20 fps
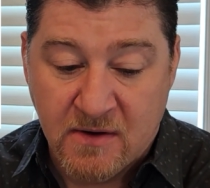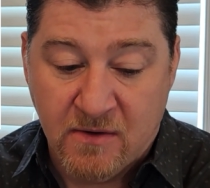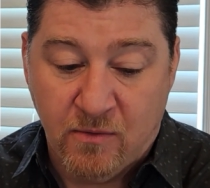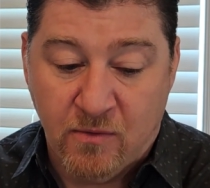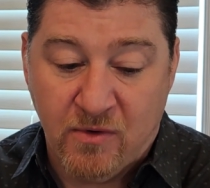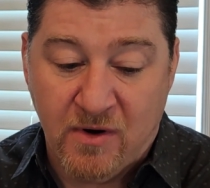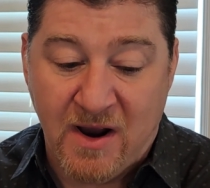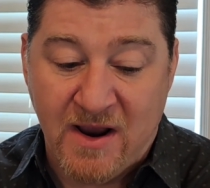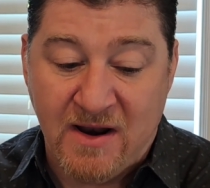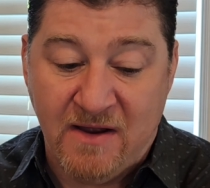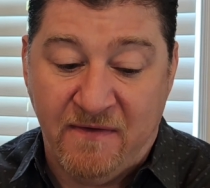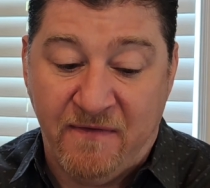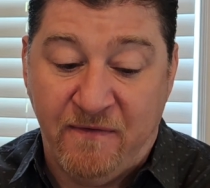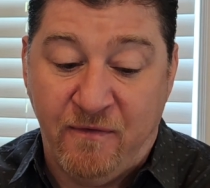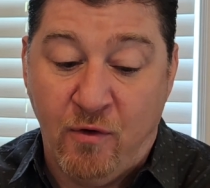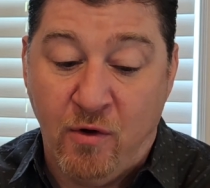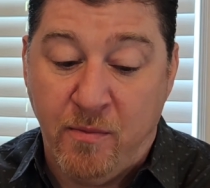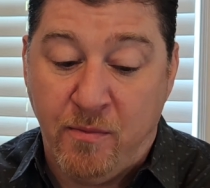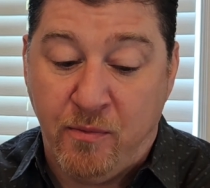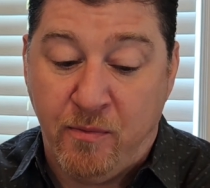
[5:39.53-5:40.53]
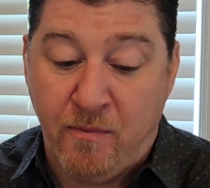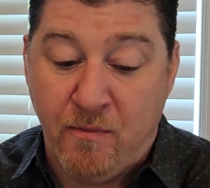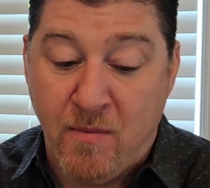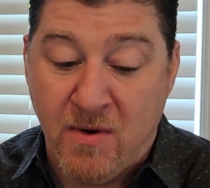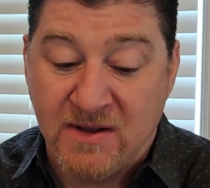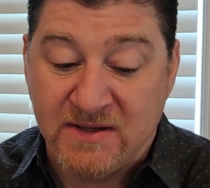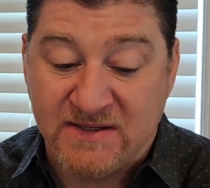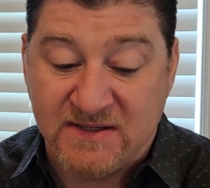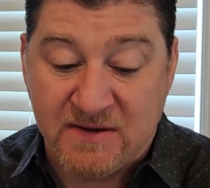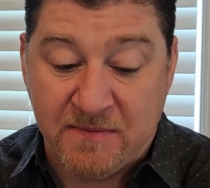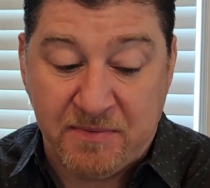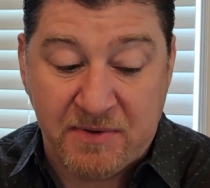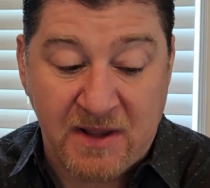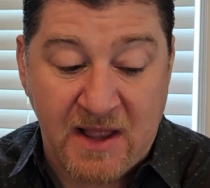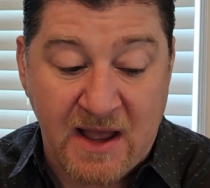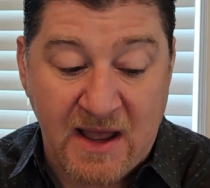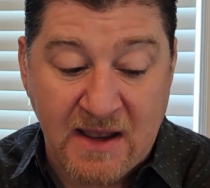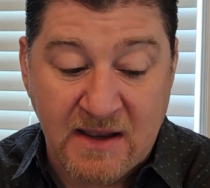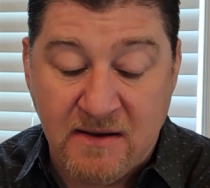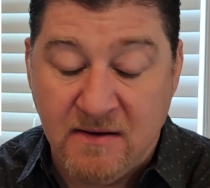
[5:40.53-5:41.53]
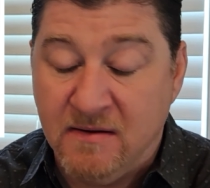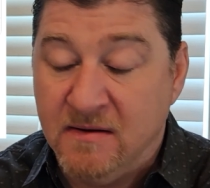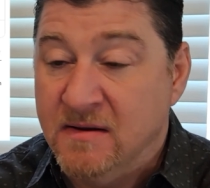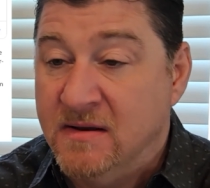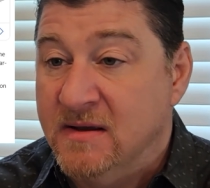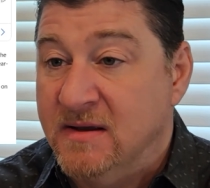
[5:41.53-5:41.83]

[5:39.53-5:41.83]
We're at a 4-month supply.